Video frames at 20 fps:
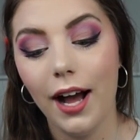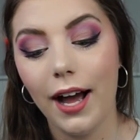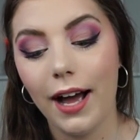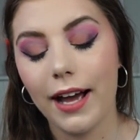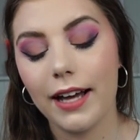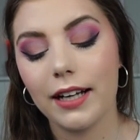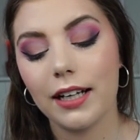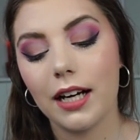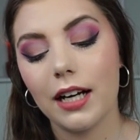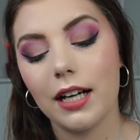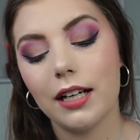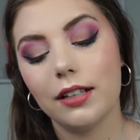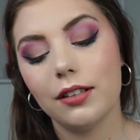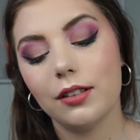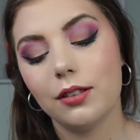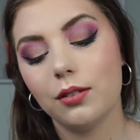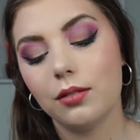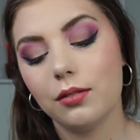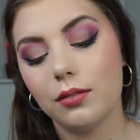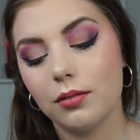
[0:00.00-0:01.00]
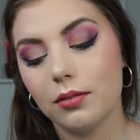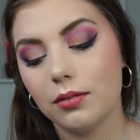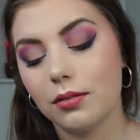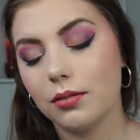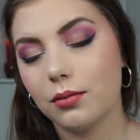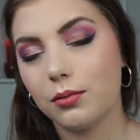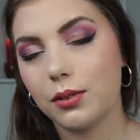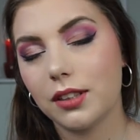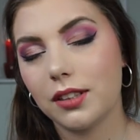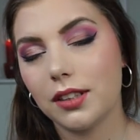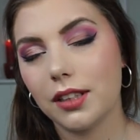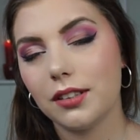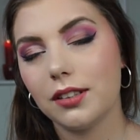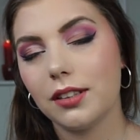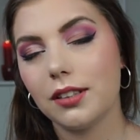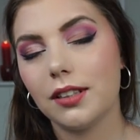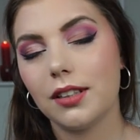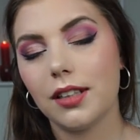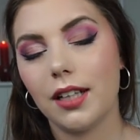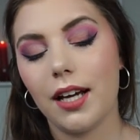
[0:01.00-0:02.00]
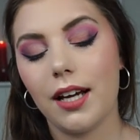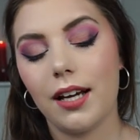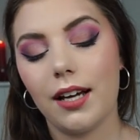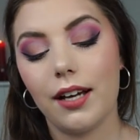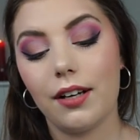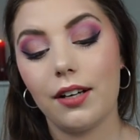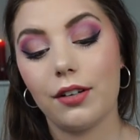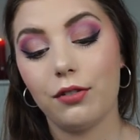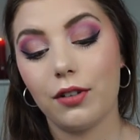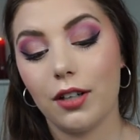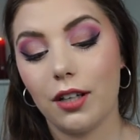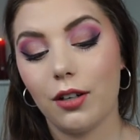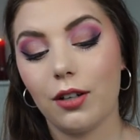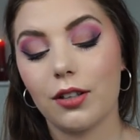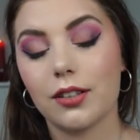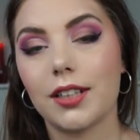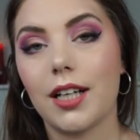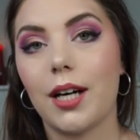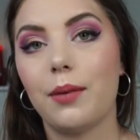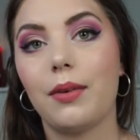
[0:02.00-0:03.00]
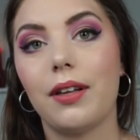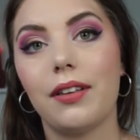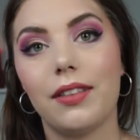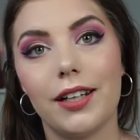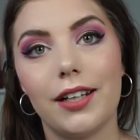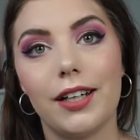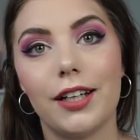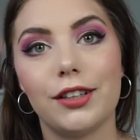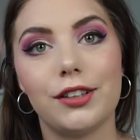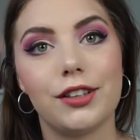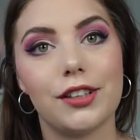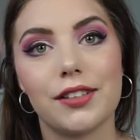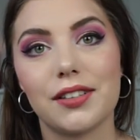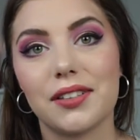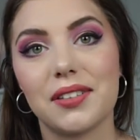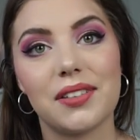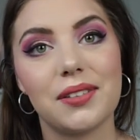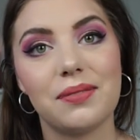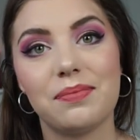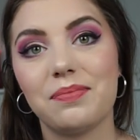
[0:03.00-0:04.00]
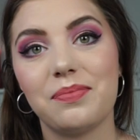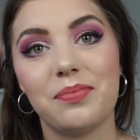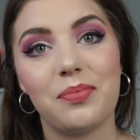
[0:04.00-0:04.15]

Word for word: And I restricted for a long time and then I just,